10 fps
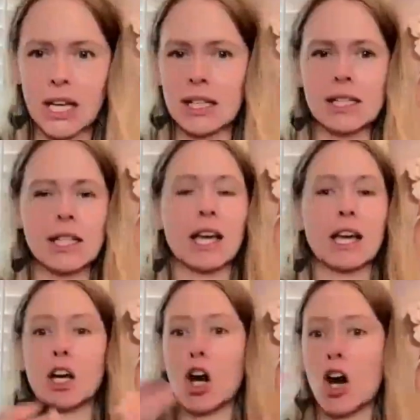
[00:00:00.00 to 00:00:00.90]
It's like
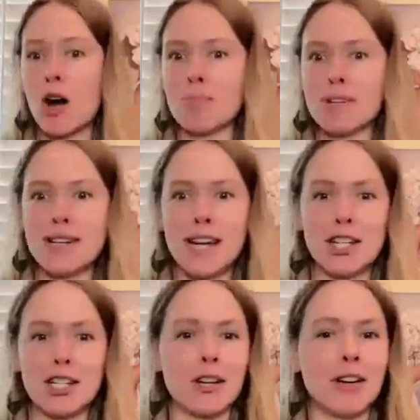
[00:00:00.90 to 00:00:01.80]
a
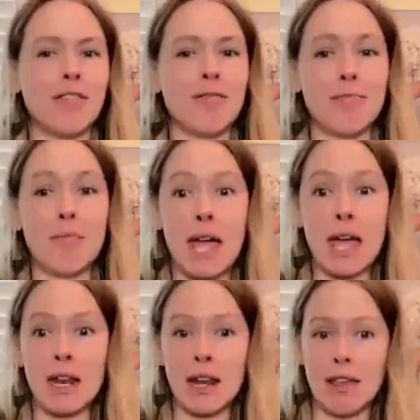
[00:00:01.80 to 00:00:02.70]
combination of
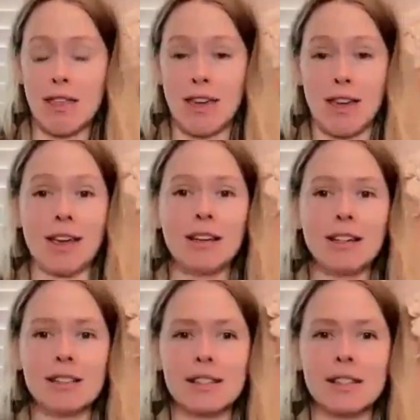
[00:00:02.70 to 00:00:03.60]
many
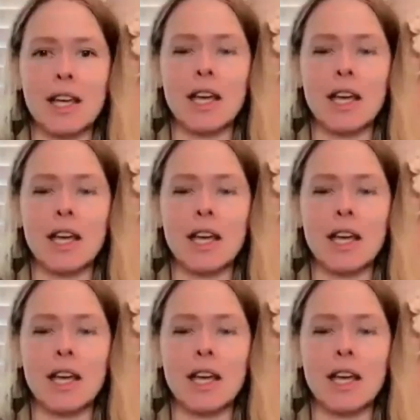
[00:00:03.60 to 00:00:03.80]
things.